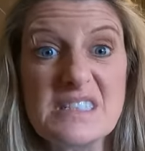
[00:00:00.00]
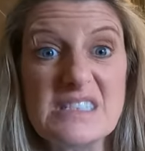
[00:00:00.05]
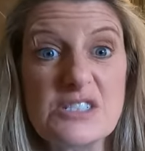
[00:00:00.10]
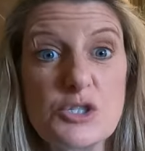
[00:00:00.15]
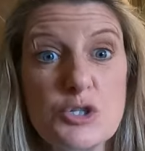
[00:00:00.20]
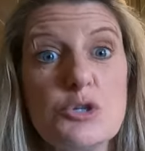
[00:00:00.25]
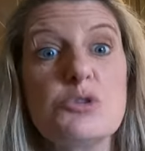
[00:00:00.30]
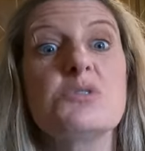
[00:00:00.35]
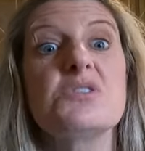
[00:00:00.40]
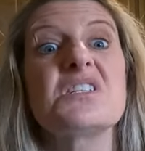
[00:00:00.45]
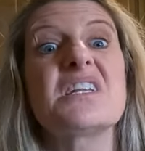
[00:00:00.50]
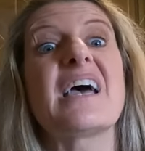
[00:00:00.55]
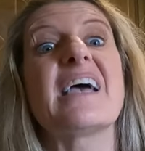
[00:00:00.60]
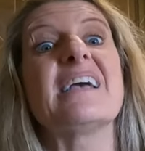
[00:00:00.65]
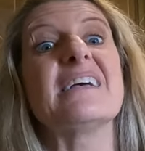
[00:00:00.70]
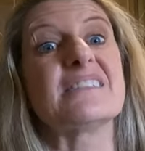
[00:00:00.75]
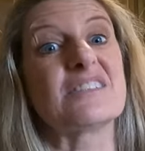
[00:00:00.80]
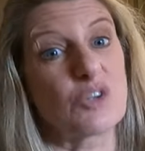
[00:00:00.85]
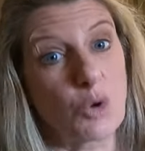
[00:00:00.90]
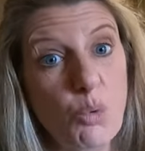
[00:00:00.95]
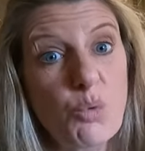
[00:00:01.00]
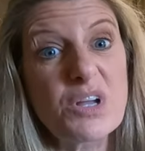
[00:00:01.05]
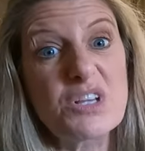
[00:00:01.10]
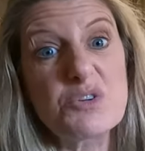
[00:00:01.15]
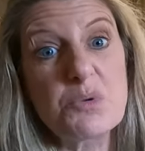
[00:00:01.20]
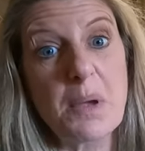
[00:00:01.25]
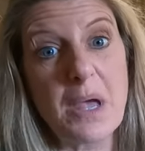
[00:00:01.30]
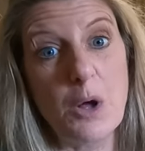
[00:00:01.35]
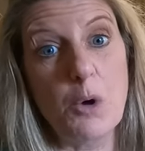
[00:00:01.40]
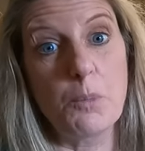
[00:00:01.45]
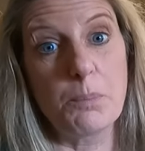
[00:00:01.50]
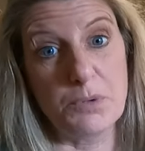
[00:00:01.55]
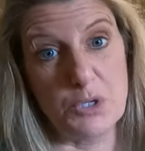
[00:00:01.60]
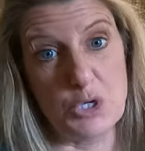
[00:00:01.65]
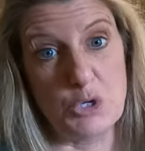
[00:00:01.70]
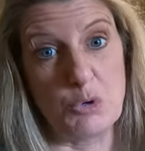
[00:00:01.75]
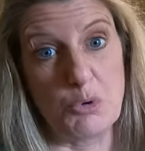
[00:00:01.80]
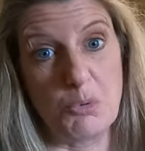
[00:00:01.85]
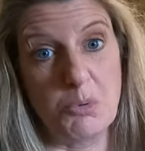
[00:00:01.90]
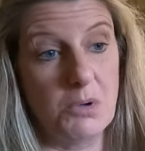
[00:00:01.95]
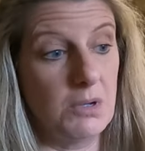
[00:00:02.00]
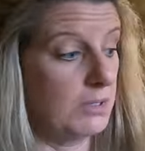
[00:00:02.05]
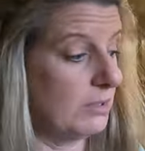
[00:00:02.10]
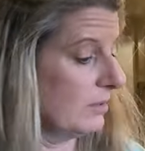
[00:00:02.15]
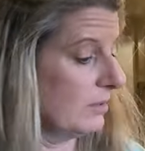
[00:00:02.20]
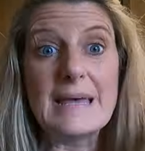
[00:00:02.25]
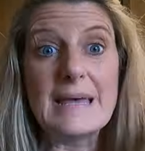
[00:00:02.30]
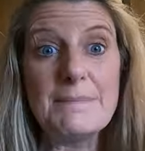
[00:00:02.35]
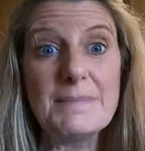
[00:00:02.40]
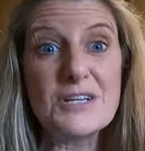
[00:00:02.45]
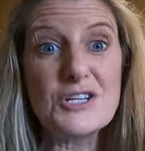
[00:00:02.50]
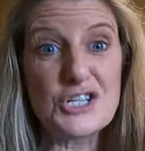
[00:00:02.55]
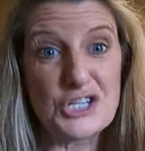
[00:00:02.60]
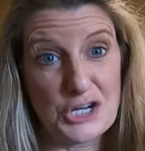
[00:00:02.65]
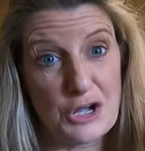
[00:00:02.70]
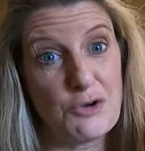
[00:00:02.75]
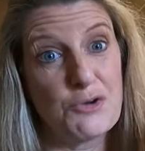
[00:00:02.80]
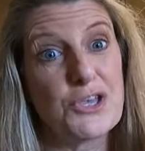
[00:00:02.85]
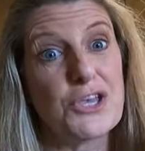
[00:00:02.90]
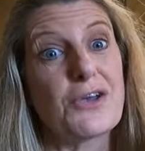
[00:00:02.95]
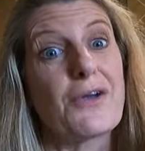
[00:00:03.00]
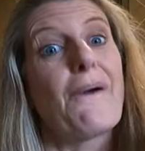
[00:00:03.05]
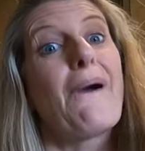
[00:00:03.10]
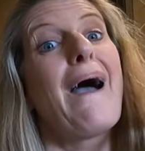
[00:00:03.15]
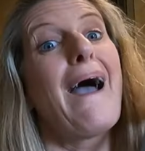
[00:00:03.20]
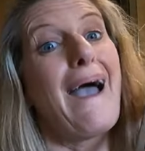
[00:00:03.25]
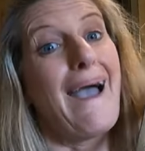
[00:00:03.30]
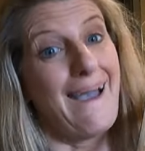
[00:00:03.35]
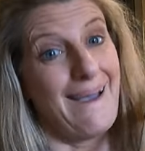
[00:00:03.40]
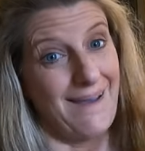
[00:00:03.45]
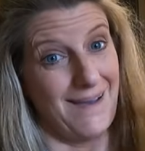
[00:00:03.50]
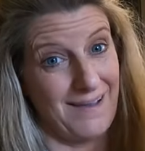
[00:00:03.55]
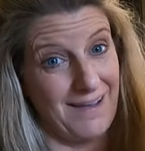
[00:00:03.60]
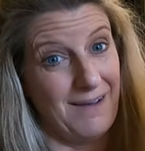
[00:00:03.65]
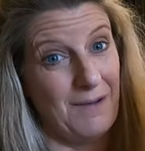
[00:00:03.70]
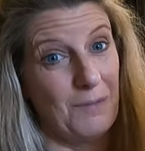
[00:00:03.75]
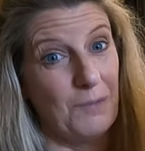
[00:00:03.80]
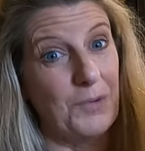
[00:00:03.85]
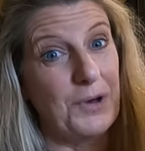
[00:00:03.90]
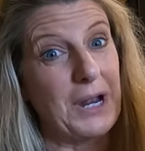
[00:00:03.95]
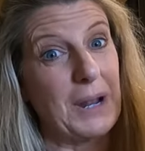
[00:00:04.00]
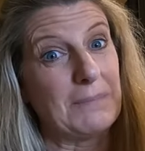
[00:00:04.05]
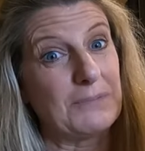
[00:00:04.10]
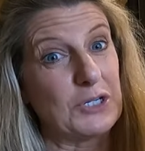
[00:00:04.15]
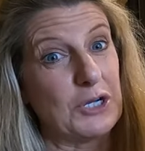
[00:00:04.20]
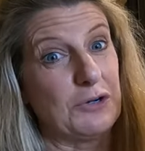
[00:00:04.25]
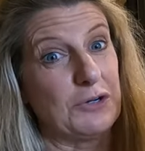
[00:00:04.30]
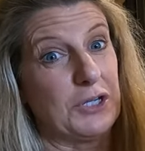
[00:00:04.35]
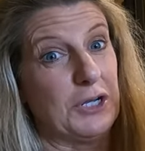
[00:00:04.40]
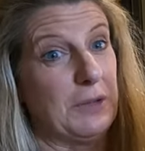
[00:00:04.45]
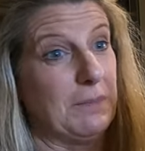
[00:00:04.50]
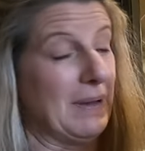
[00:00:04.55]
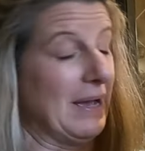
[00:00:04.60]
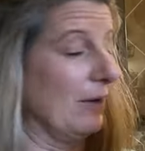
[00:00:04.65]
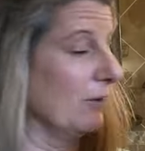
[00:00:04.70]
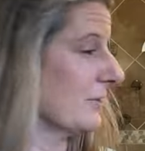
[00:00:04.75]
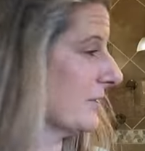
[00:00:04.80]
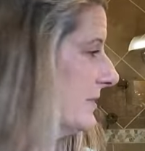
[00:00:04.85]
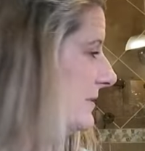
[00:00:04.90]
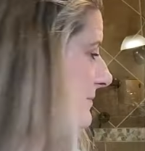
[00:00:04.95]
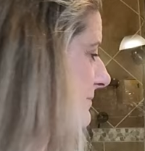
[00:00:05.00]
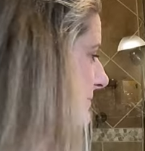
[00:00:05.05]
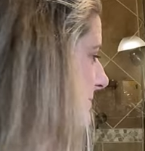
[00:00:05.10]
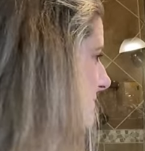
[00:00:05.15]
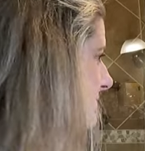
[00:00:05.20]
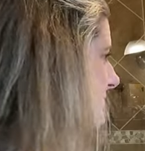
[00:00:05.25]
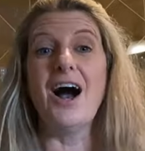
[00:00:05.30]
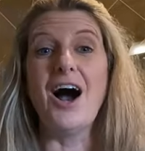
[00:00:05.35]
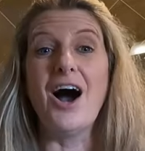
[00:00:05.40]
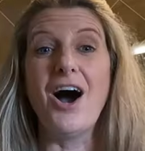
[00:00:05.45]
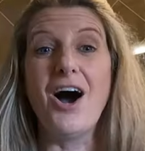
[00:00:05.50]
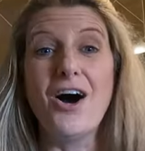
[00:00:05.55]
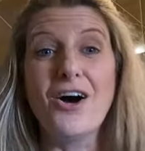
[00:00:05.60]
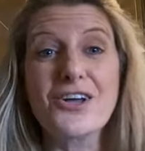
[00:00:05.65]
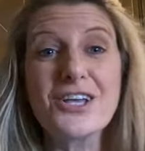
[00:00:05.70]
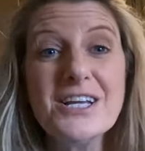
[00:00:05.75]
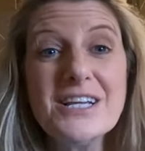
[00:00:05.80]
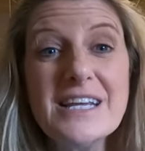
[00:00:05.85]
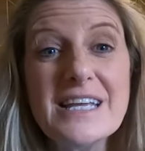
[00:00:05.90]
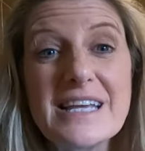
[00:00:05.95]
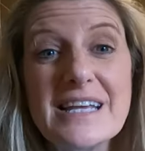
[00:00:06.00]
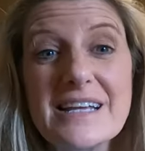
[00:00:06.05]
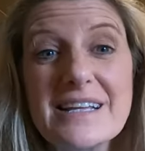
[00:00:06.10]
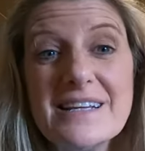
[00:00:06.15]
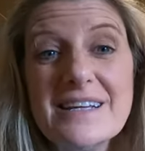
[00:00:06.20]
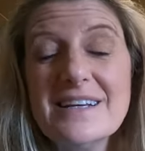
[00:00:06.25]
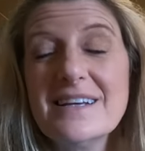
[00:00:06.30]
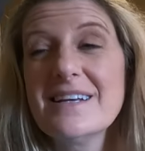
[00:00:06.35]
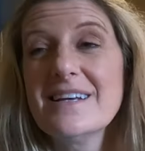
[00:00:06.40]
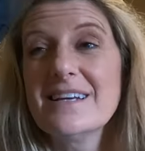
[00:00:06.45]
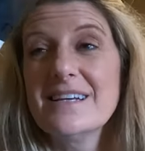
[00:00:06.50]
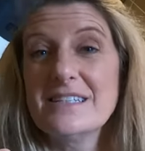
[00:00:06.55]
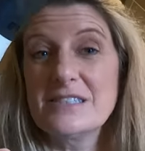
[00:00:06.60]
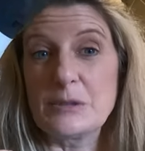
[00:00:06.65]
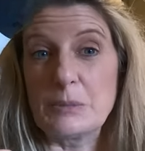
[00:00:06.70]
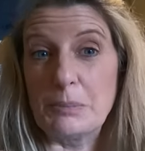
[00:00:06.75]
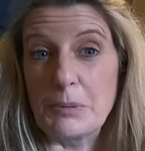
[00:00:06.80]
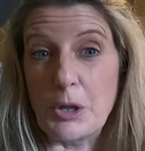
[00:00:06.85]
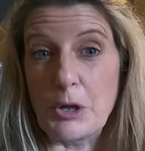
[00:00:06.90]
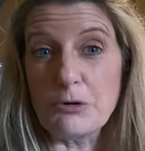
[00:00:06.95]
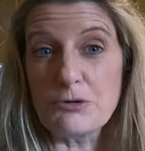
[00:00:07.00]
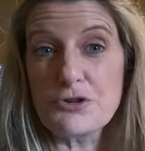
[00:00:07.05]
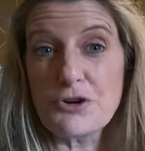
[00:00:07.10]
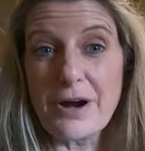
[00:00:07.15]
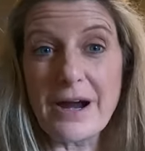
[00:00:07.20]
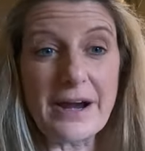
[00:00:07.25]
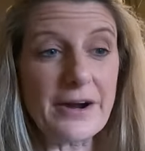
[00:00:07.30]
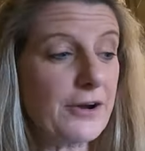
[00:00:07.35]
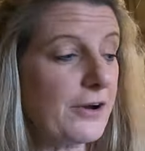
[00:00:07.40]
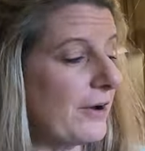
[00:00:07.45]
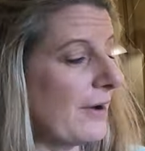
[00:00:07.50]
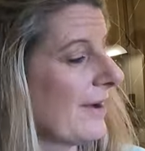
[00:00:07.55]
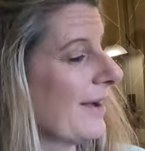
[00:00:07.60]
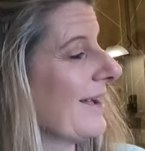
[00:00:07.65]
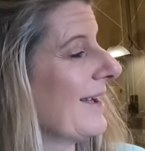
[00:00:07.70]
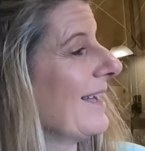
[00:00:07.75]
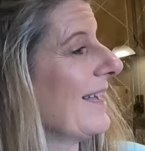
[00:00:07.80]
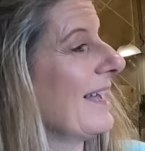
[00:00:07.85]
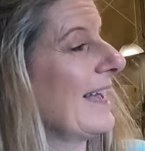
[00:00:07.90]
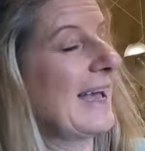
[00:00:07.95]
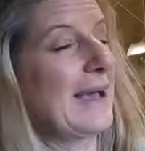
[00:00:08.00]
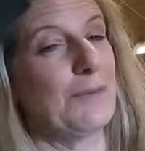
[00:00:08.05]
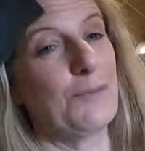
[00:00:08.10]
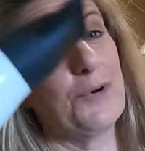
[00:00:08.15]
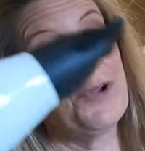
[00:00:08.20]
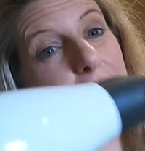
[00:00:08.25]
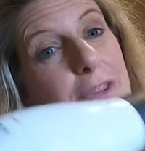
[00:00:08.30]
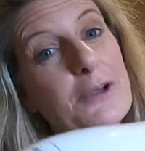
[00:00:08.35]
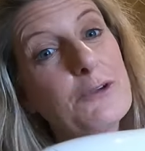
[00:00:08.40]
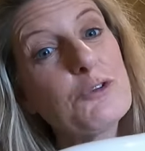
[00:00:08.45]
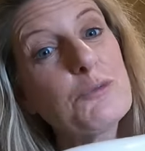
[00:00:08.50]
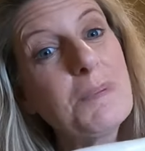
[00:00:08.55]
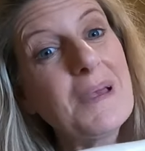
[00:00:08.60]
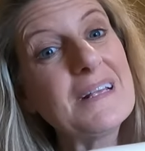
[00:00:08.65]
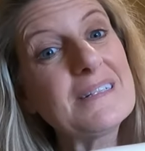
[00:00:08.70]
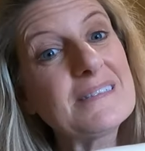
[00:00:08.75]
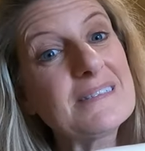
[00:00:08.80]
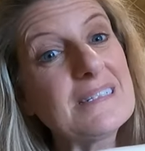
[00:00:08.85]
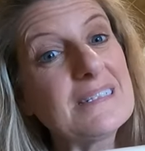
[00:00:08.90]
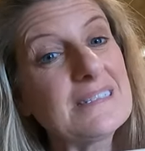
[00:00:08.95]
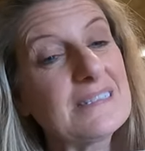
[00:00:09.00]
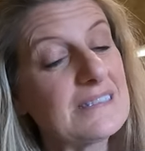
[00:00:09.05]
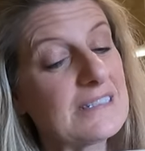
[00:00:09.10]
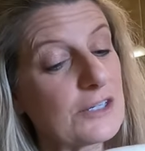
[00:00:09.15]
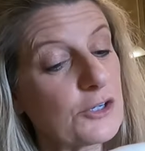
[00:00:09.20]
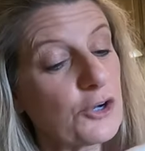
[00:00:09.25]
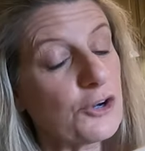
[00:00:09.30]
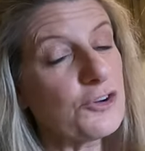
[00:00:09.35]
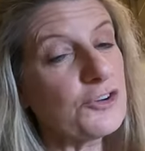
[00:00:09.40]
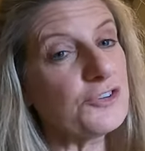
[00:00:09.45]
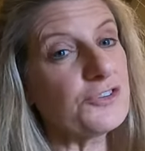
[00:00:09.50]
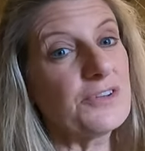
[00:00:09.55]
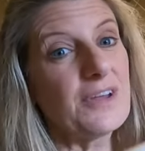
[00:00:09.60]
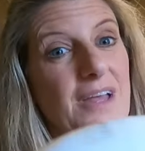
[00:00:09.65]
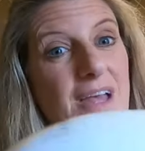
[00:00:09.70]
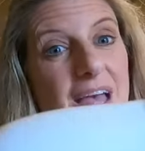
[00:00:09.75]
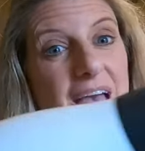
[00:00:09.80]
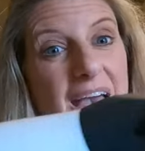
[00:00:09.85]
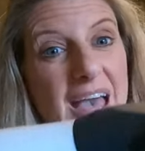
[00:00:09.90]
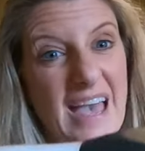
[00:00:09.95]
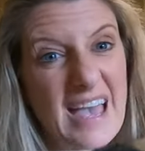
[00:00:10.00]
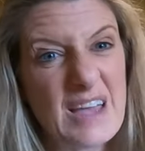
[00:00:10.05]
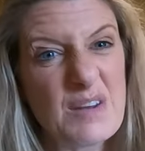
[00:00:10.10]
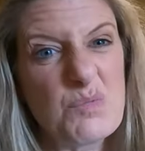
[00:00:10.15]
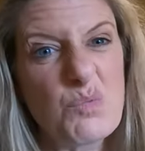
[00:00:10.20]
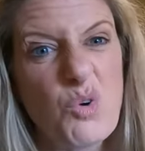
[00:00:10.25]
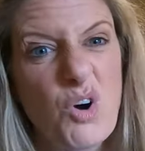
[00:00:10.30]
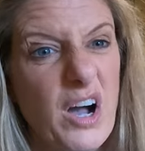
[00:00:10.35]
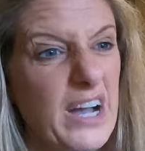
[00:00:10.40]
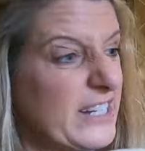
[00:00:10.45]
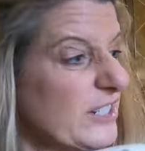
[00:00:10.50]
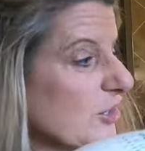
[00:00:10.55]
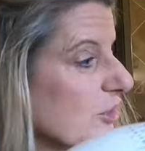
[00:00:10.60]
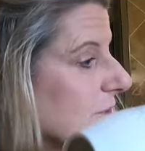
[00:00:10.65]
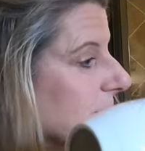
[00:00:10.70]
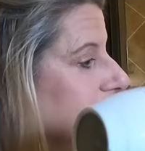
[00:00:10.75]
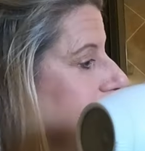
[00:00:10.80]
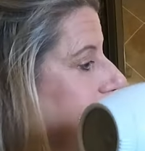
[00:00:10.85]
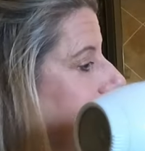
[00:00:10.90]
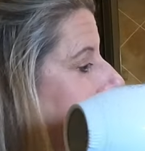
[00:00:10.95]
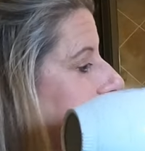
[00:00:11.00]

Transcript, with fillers: Cent Tuesday is going to help you. Let me show you what I'm talking about. All you need is a blow dryer and one of those pesky stickers, and watch.